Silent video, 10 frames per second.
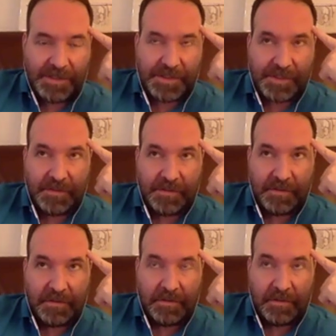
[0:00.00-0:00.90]

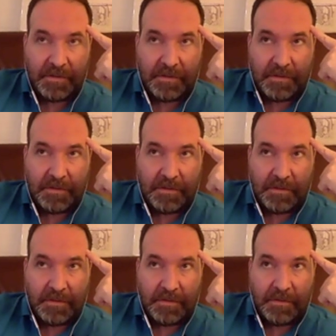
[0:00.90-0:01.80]
Nobody speaks.